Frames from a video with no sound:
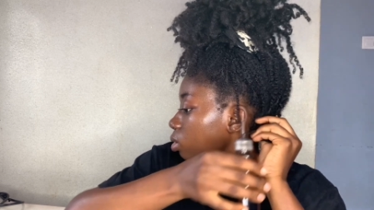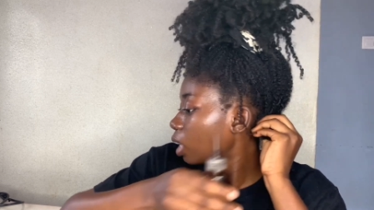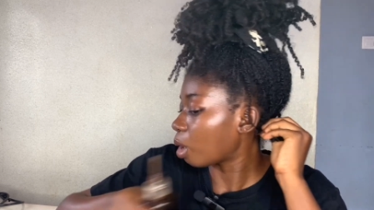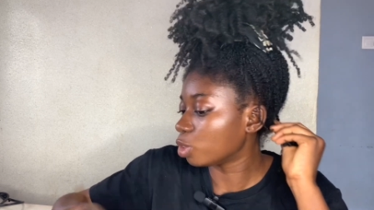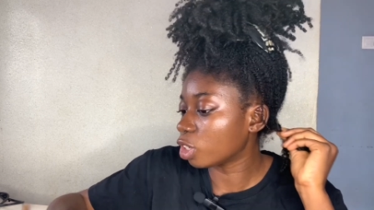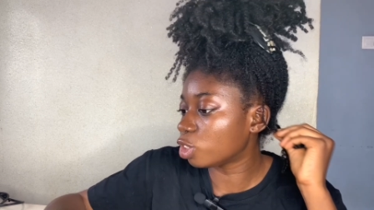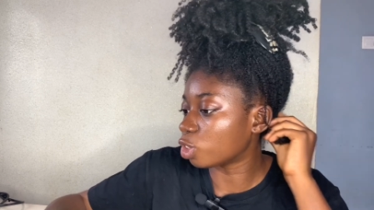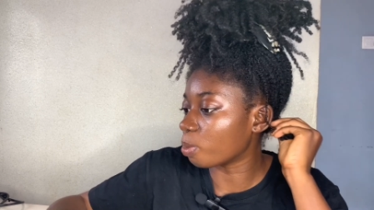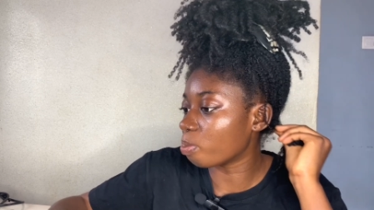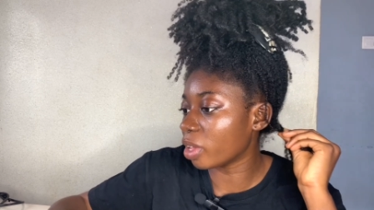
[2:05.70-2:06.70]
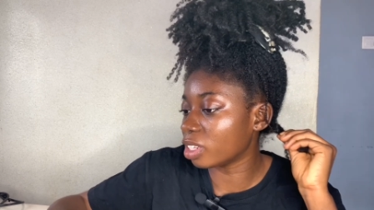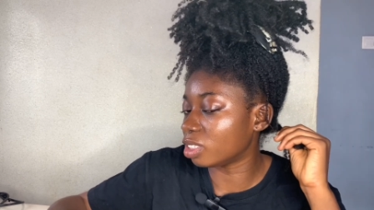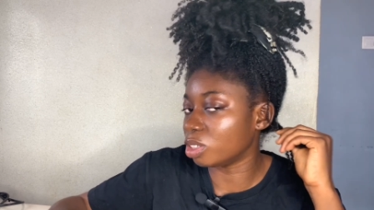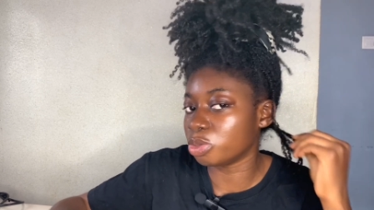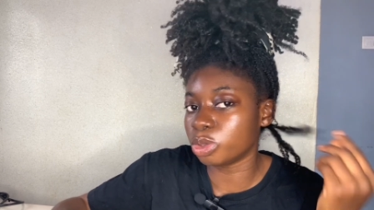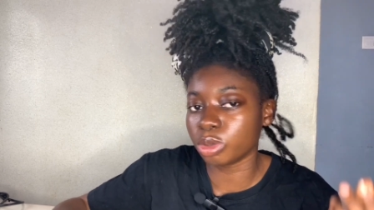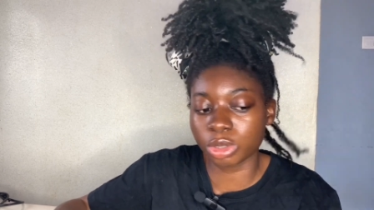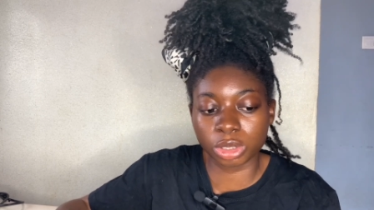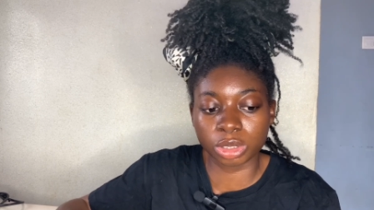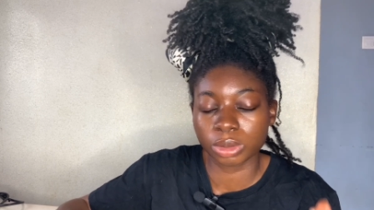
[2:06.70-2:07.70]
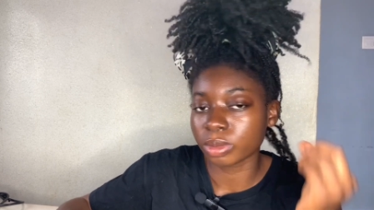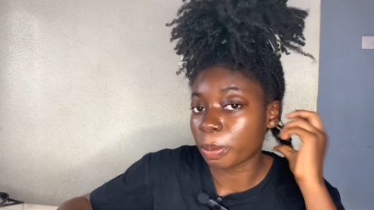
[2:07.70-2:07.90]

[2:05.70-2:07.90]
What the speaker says: I'll just submerge the roots